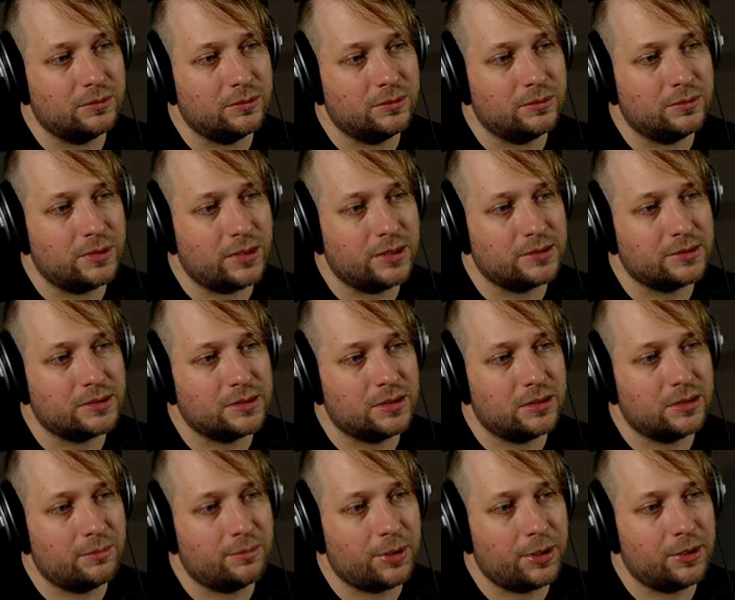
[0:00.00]
That's not
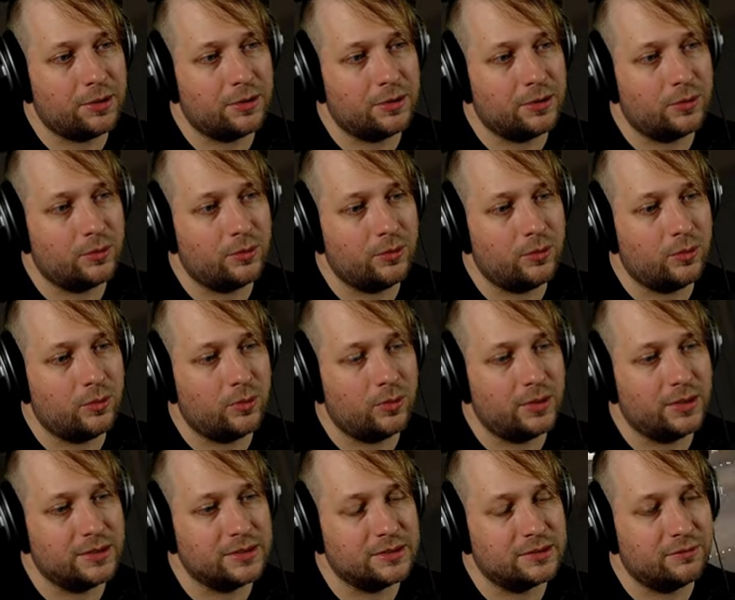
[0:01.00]
a bear or nor
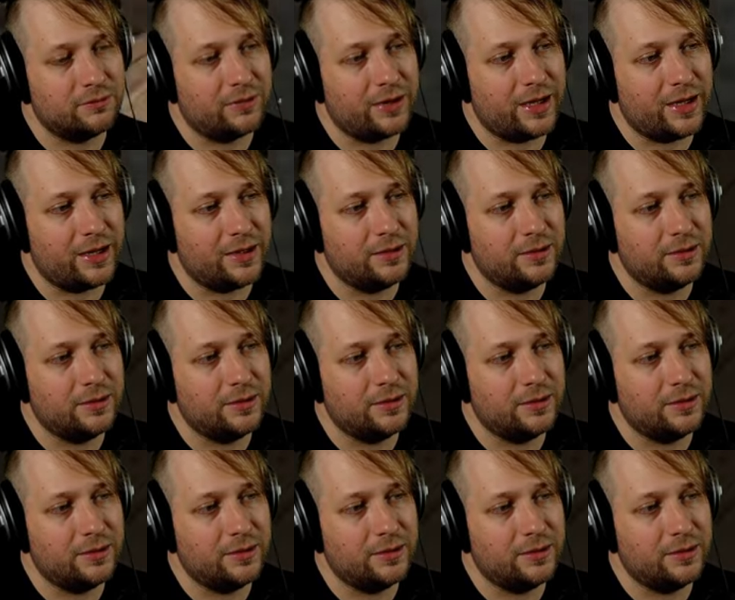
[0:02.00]
is it a rat.